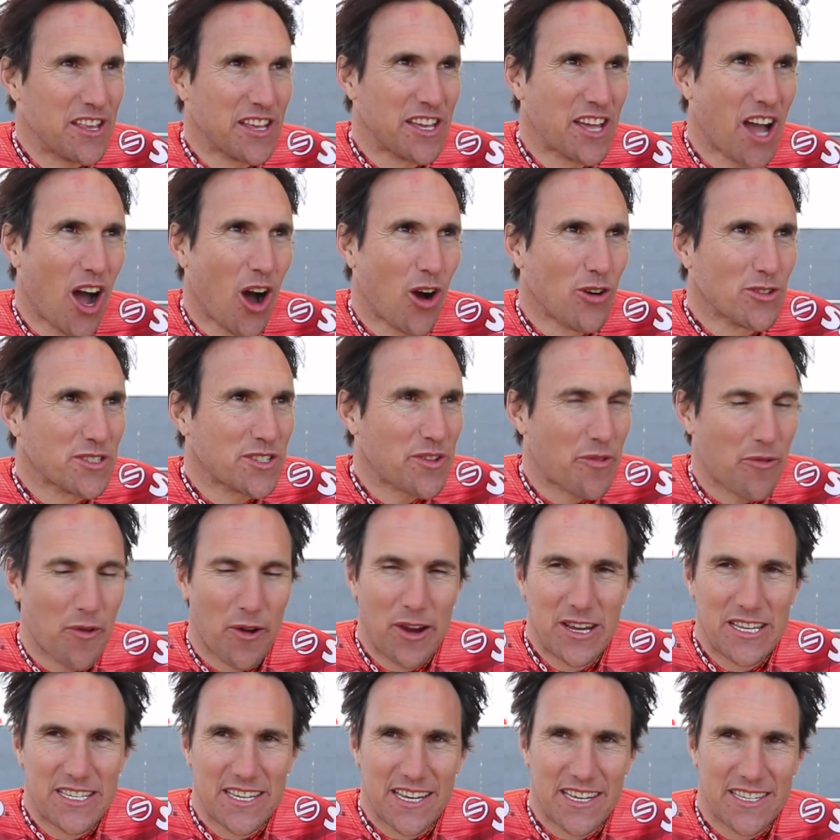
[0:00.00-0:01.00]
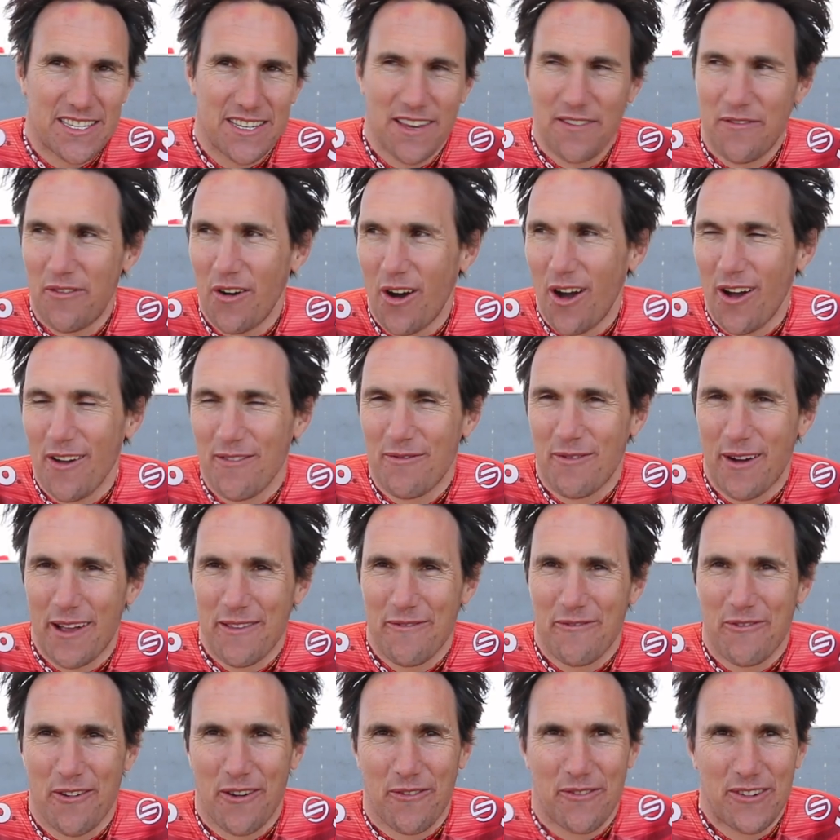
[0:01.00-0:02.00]
to goals, 365,
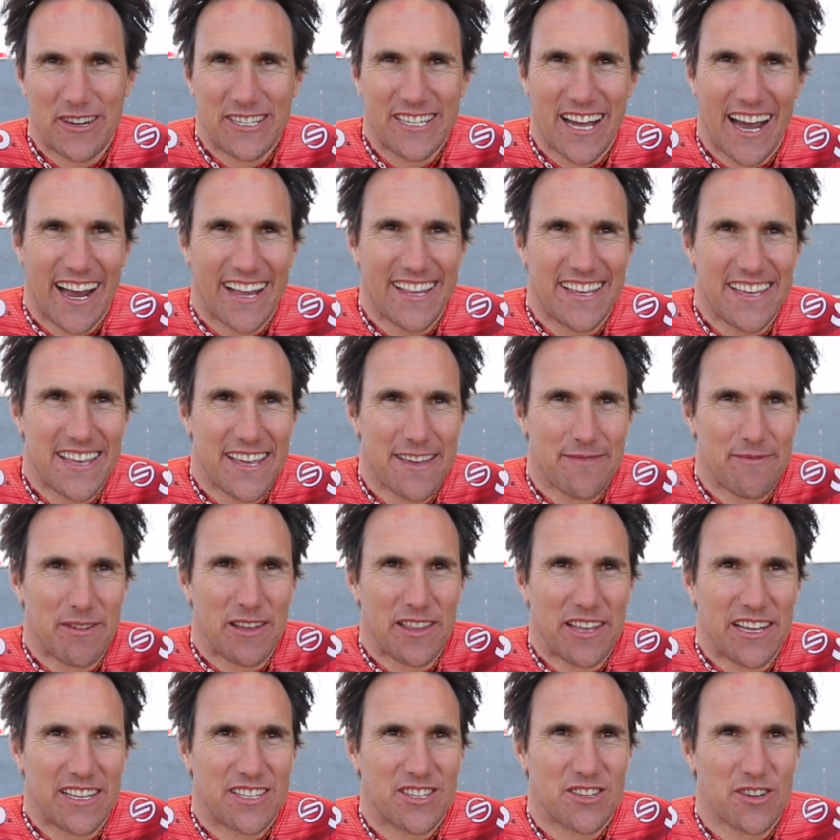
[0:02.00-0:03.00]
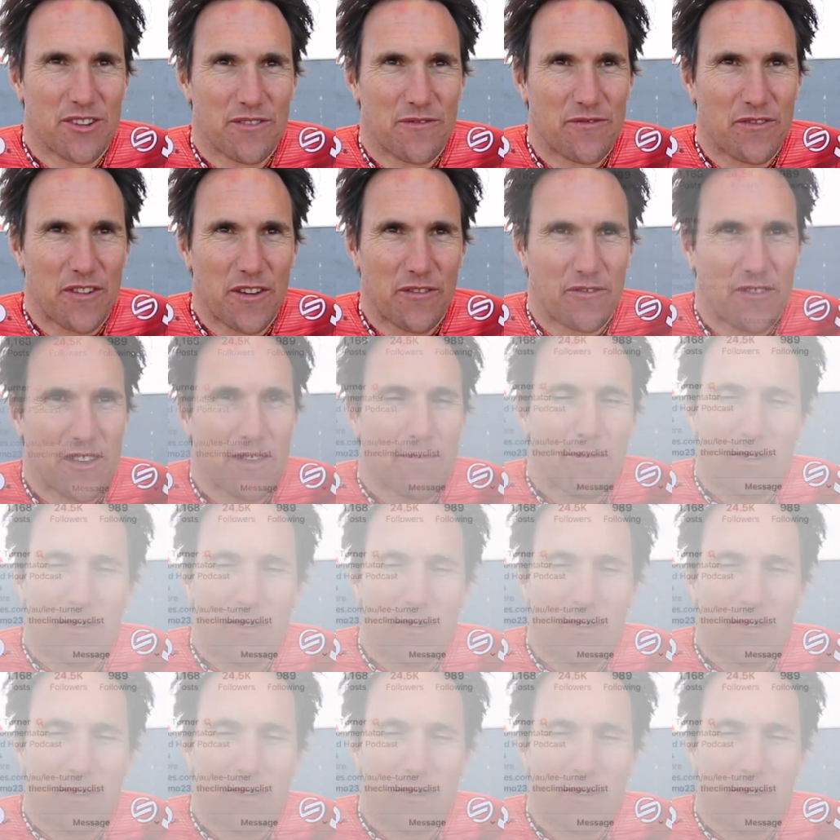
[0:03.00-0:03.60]
one for every day of the year. But they're 250.